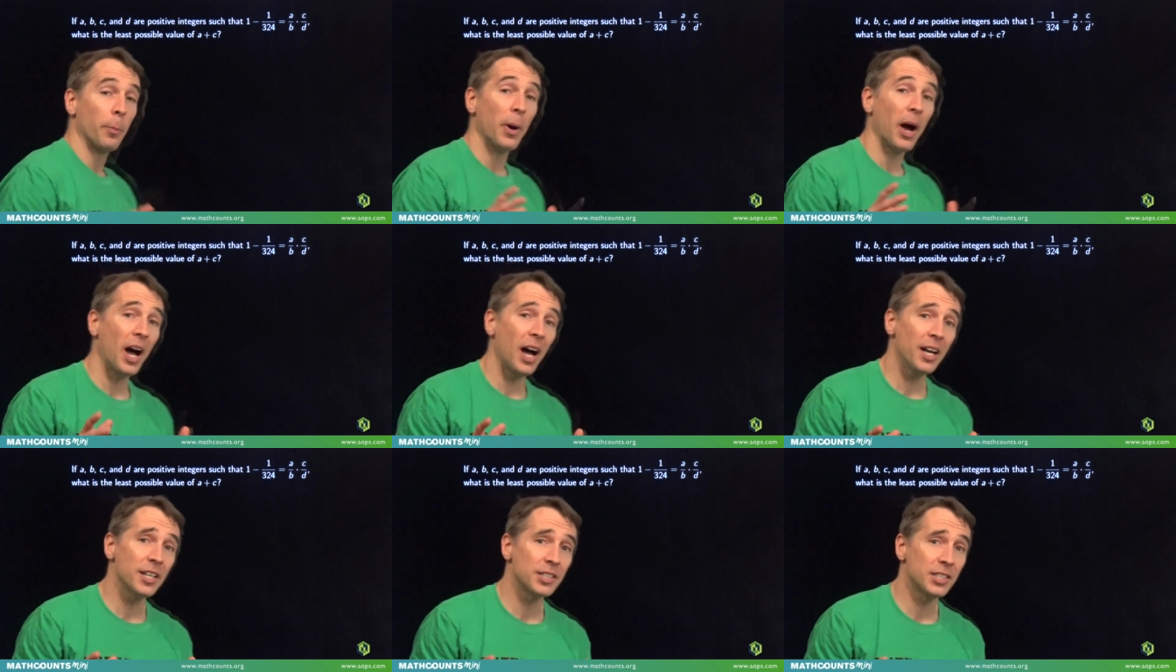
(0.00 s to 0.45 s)

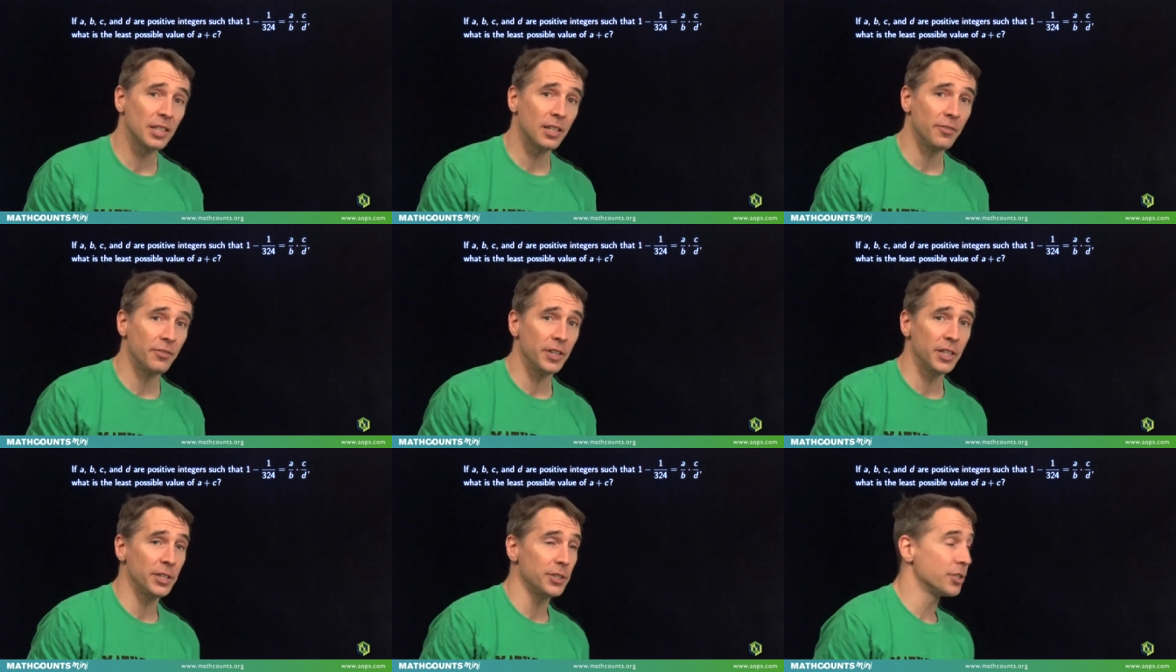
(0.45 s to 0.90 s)

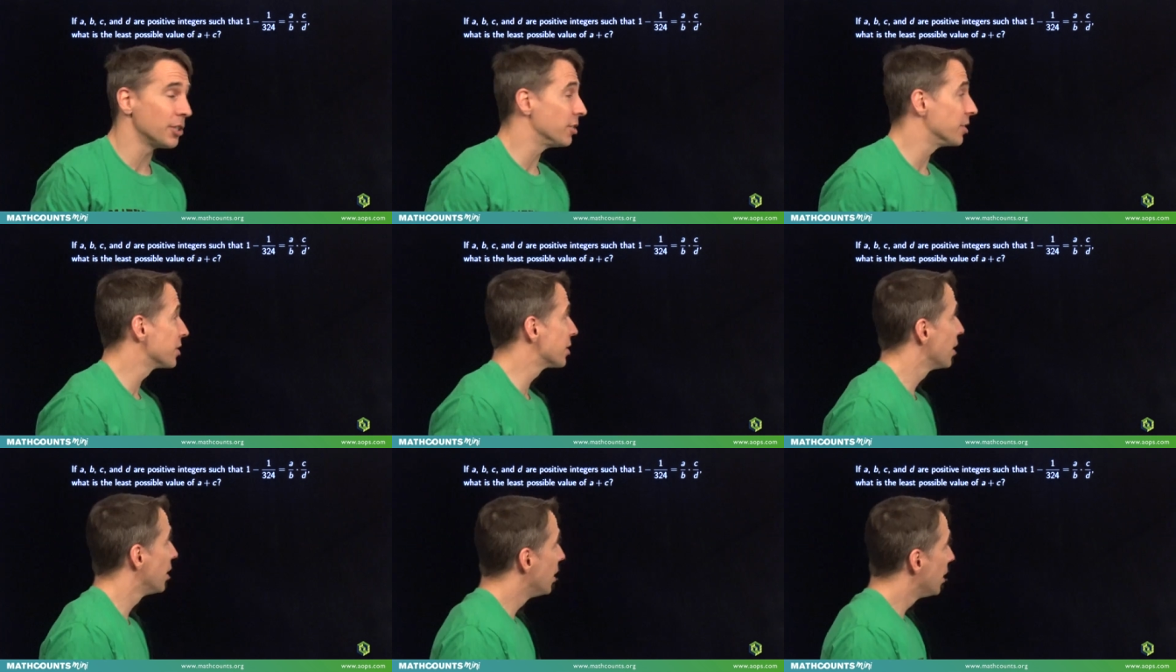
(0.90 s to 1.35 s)
positive
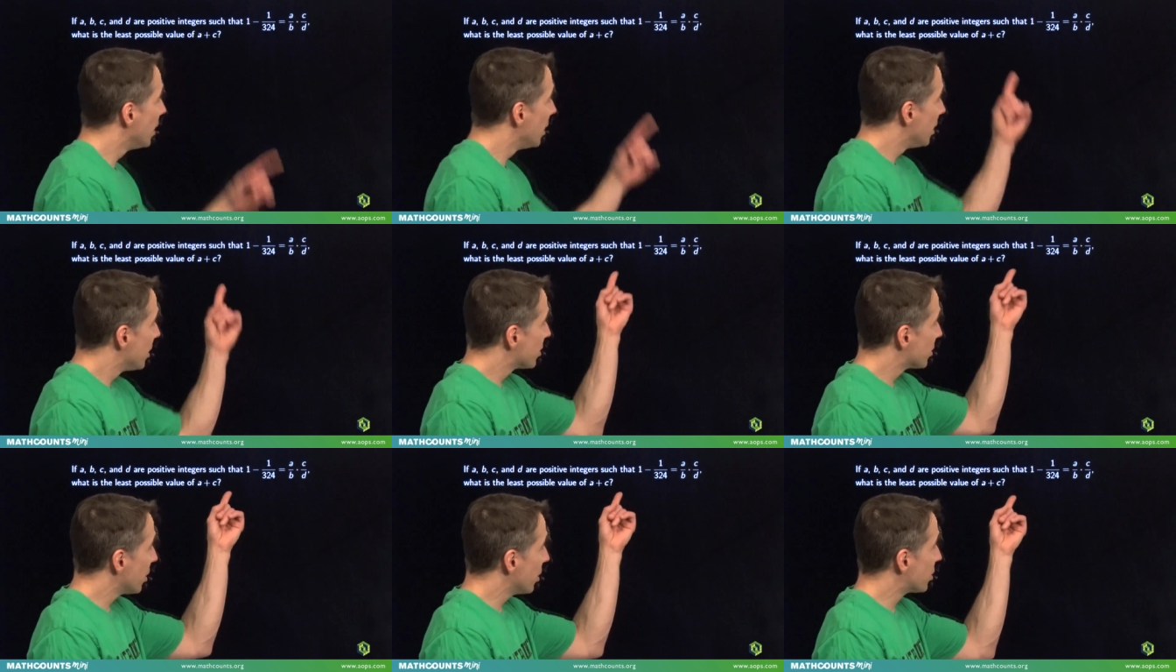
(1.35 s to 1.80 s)
integers,
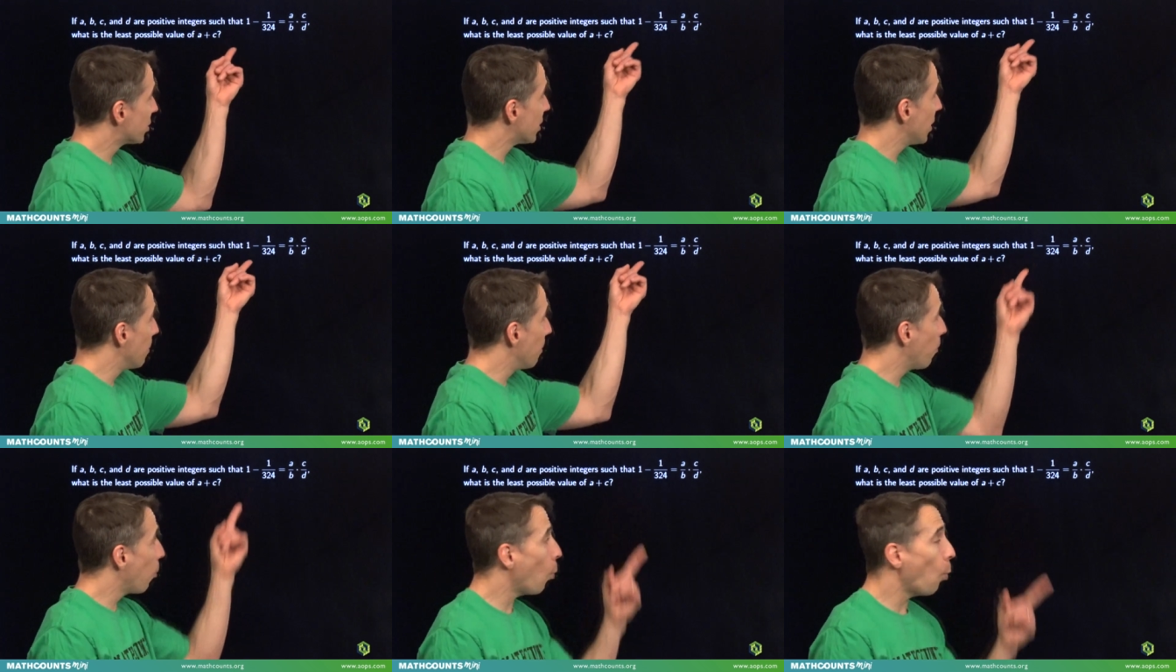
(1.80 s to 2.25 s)
such
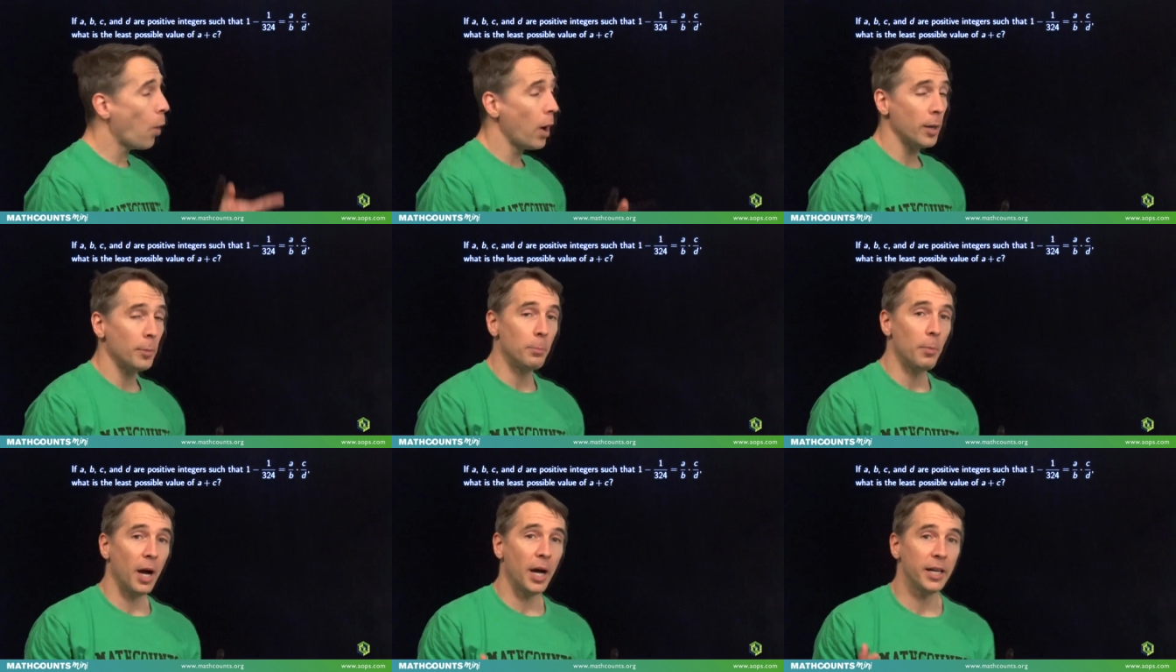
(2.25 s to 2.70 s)
that
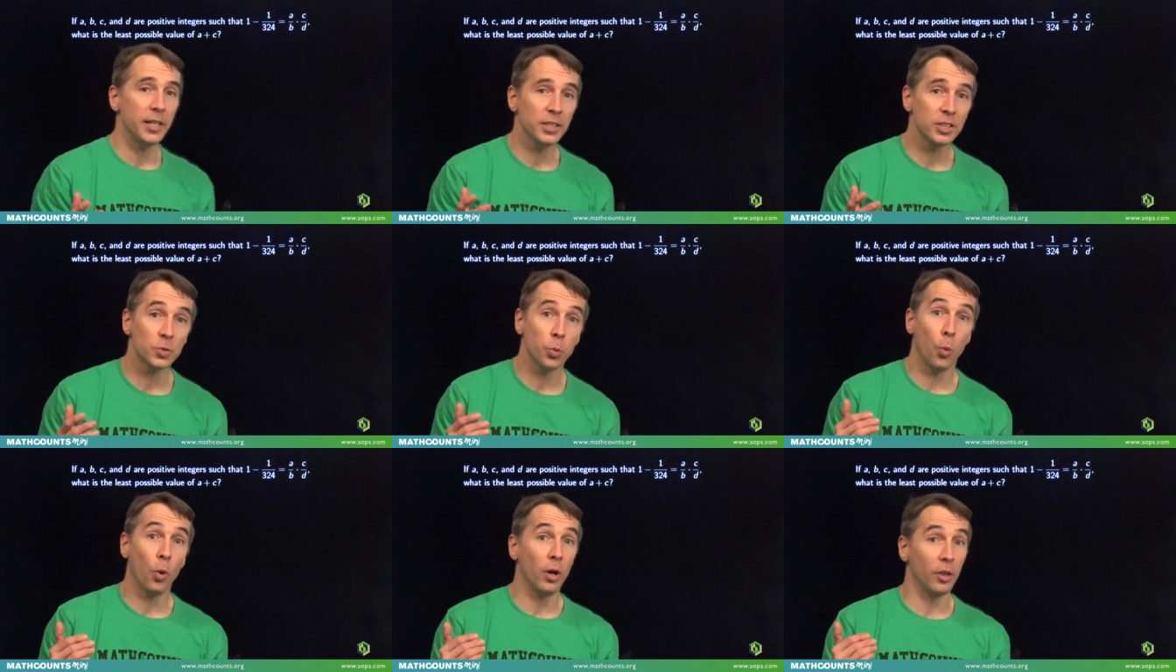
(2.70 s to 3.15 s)
1
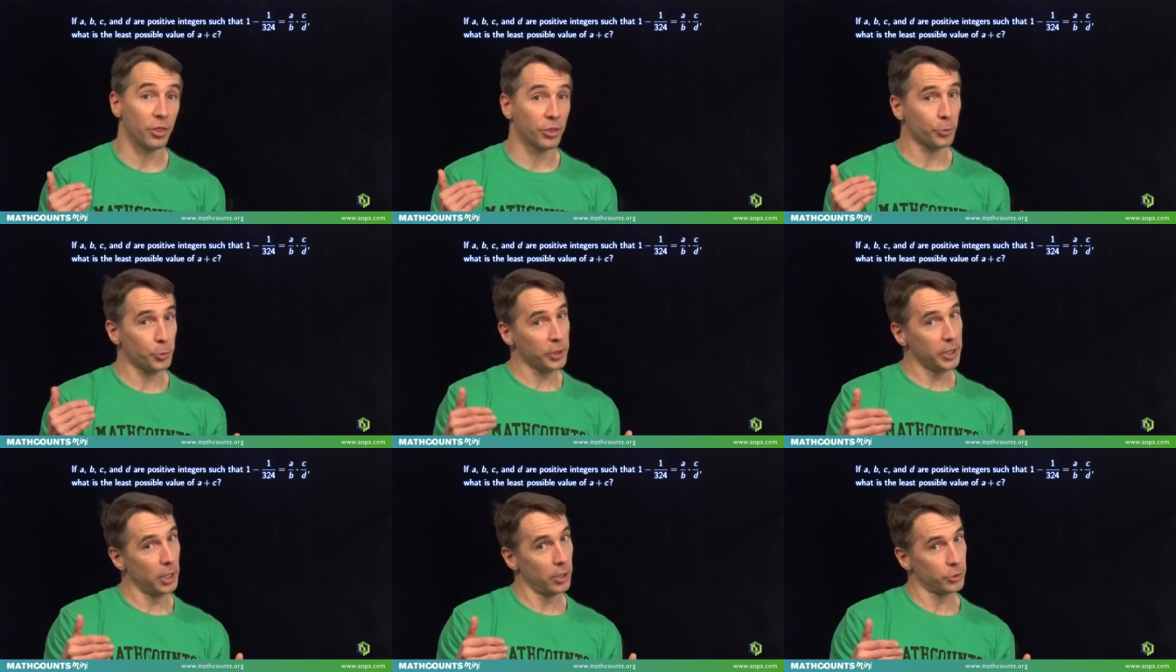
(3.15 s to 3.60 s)
minus 1
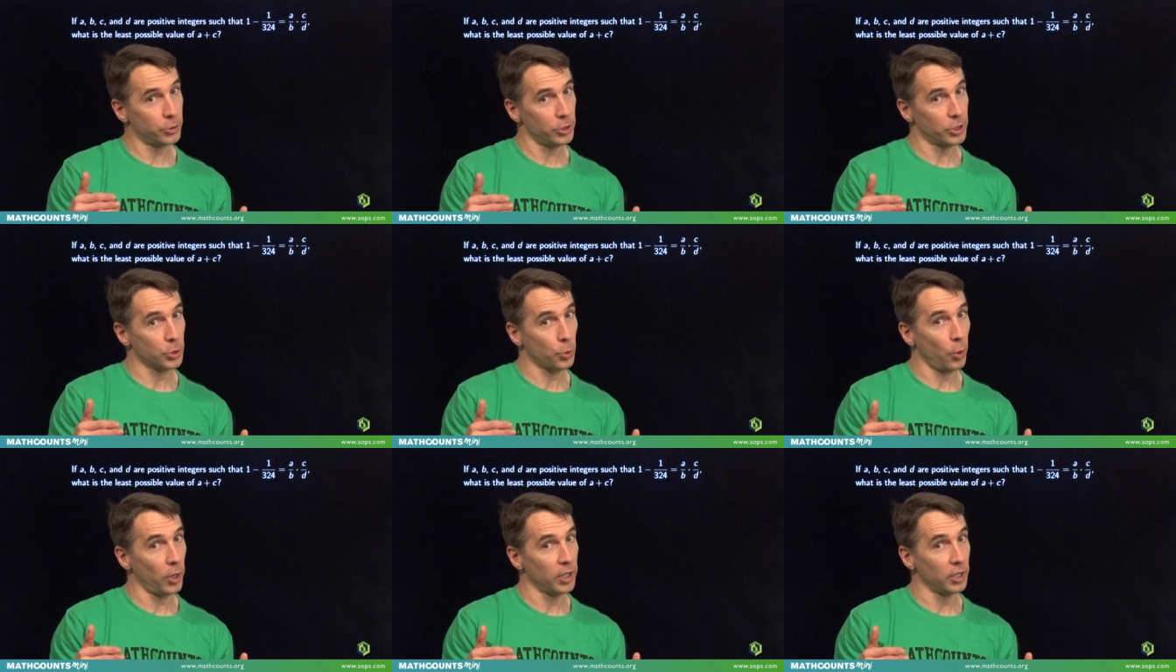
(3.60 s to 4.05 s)

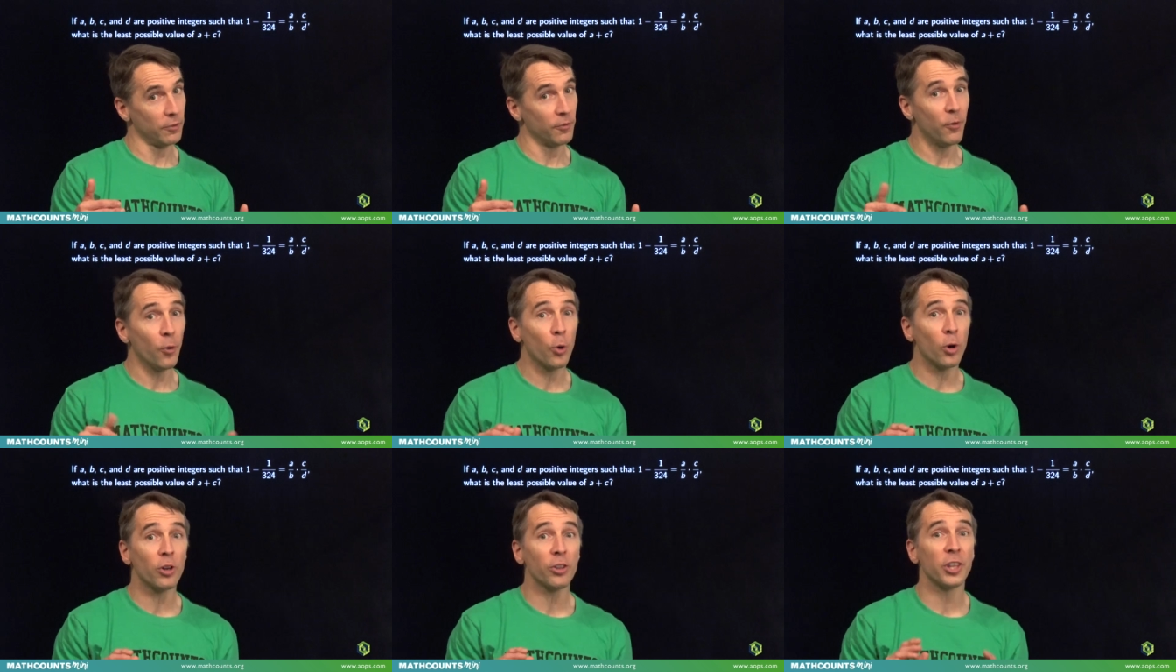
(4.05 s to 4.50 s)

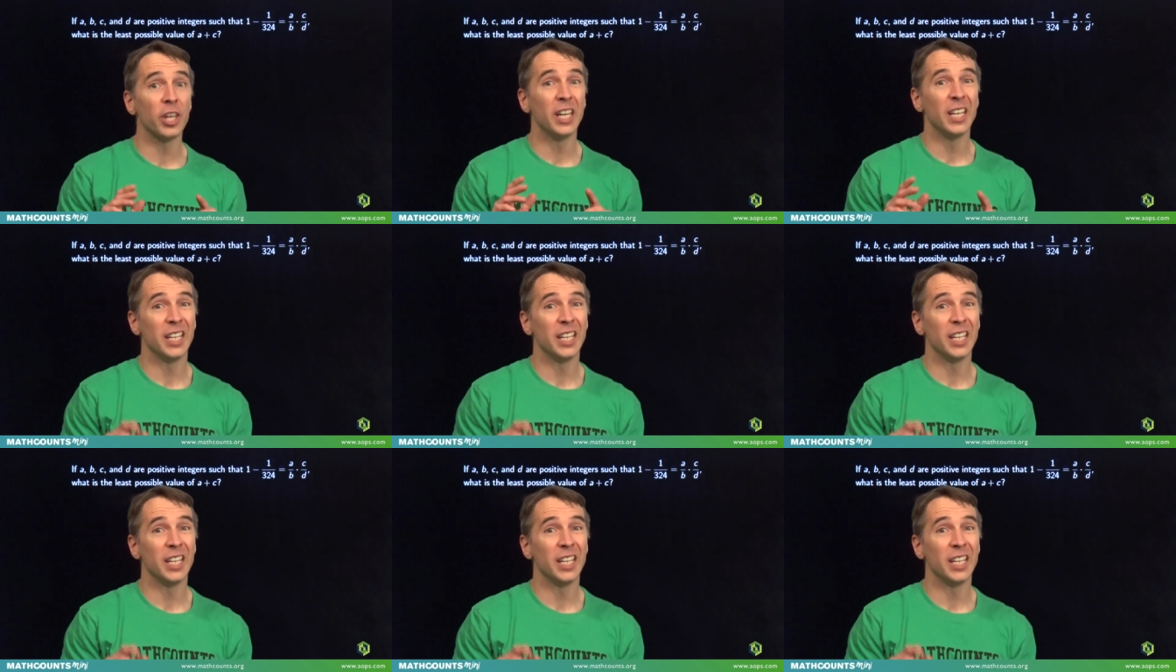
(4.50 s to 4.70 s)
324th